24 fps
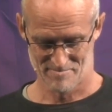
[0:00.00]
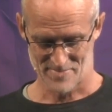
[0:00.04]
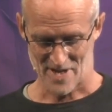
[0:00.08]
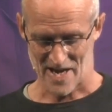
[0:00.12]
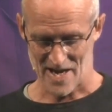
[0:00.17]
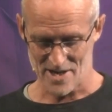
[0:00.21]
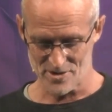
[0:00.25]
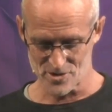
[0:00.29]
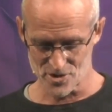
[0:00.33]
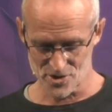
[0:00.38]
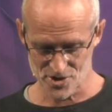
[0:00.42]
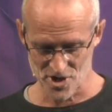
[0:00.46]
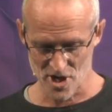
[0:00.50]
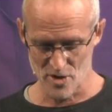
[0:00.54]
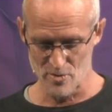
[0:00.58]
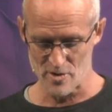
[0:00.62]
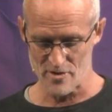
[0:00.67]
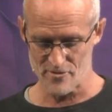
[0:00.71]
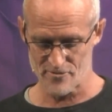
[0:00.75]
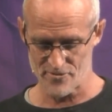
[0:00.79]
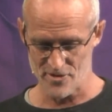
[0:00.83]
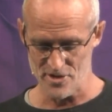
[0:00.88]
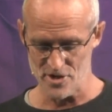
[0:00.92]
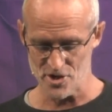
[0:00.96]
And so
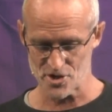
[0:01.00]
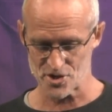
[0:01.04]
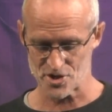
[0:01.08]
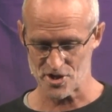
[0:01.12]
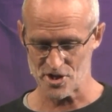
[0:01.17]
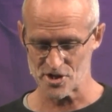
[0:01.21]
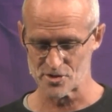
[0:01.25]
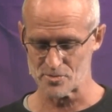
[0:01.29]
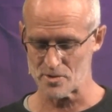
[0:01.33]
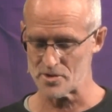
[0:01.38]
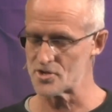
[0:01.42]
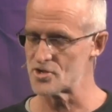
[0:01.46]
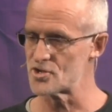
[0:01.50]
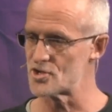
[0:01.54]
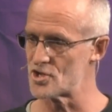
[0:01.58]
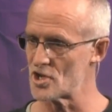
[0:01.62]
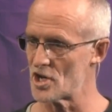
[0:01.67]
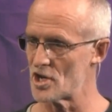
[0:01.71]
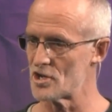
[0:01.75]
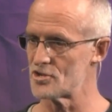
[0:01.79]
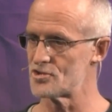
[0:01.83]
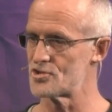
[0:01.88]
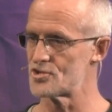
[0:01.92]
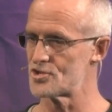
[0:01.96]
it finishes with
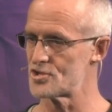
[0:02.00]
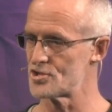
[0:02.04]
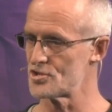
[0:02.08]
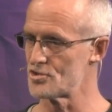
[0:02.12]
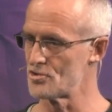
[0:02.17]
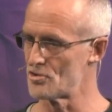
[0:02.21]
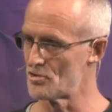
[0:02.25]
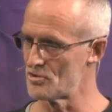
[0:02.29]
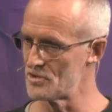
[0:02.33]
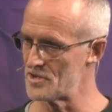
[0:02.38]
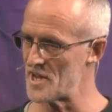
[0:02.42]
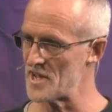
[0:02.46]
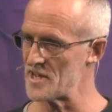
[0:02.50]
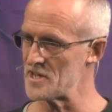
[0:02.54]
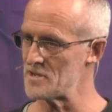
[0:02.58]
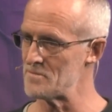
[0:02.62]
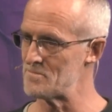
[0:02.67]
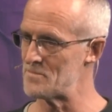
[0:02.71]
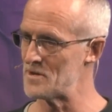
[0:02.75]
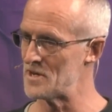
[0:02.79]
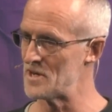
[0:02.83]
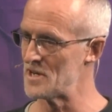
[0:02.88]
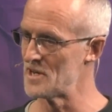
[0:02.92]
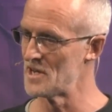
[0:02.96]
judge your
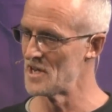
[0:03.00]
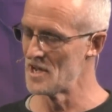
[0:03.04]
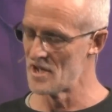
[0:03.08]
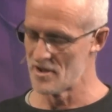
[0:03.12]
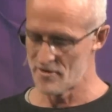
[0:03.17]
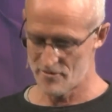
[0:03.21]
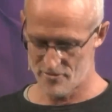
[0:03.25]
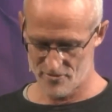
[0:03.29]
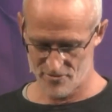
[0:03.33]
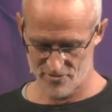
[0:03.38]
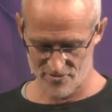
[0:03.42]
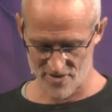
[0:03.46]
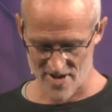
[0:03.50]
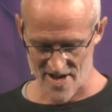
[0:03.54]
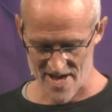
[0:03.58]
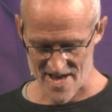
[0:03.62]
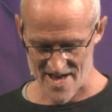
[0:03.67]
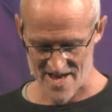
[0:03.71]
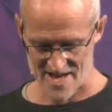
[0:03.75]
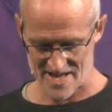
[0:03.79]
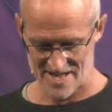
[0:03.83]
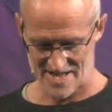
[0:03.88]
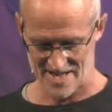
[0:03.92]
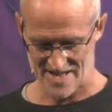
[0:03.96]
neighbor
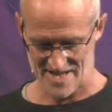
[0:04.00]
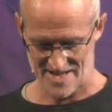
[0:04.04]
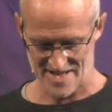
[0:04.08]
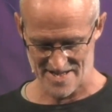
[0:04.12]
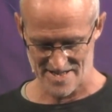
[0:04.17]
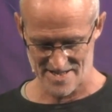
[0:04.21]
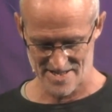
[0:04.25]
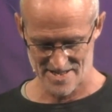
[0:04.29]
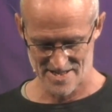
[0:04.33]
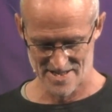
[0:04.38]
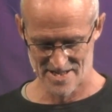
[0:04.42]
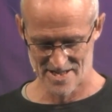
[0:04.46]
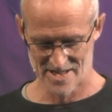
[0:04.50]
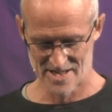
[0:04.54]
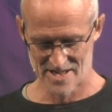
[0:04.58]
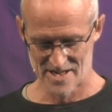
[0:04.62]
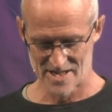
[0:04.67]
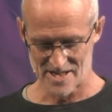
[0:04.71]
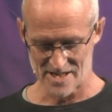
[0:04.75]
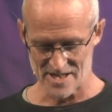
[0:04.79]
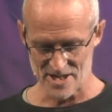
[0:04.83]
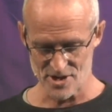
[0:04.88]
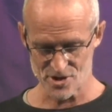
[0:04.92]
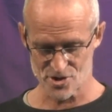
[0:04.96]
fairly,
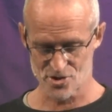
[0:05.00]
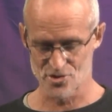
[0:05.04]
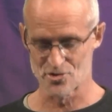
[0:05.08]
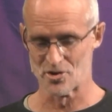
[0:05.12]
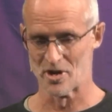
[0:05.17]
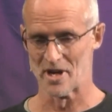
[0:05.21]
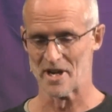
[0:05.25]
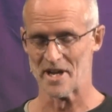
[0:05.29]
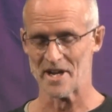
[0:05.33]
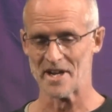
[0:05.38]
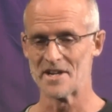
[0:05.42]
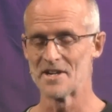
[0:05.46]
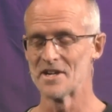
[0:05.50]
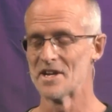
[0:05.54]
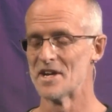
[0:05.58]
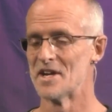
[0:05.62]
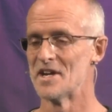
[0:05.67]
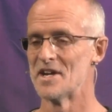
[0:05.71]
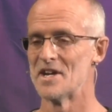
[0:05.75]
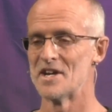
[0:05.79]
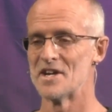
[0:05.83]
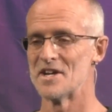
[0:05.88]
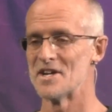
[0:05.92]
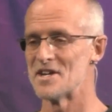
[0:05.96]
literally
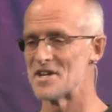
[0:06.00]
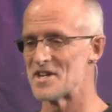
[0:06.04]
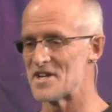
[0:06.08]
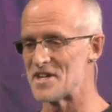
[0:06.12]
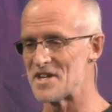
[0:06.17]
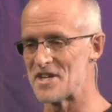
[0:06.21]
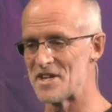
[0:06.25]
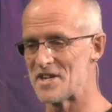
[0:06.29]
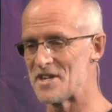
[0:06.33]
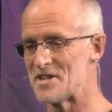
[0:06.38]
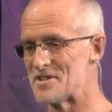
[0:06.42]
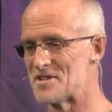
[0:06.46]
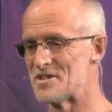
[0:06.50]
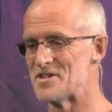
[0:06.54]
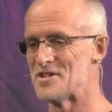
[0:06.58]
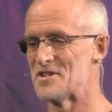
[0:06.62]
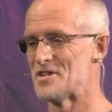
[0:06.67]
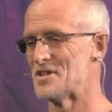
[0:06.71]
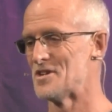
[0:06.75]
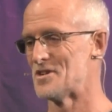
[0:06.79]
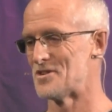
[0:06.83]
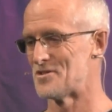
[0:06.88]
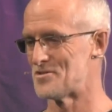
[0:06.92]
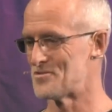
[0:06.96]
in
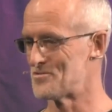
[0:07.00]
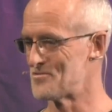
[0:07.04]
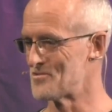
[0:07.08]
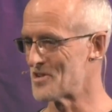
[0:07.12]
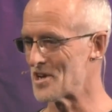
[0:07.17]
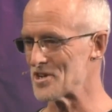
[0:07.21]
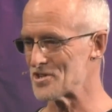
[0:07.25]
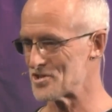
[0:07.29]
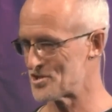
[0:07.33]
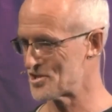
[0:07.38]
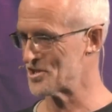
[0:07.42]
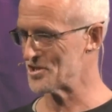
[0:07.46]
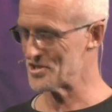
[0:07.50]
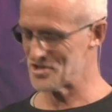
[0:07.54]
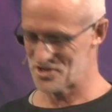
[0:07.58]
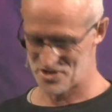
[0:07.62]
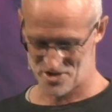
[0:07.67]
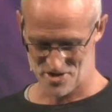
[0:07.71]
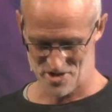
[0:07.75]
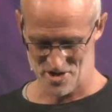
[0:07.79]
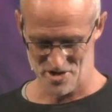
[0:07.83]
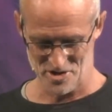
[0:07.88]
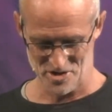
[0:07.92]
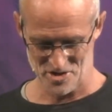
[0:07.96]

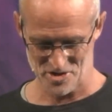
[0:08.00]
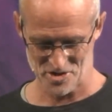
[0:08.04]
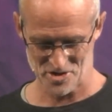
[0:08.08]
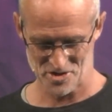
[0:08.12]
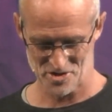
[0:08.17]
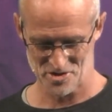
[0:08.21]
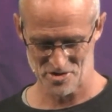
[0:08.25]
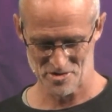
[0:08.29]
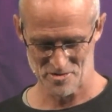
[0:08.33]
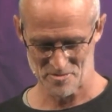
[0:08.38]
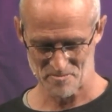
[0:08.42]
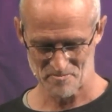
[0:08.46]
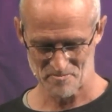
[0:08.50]
righteousness.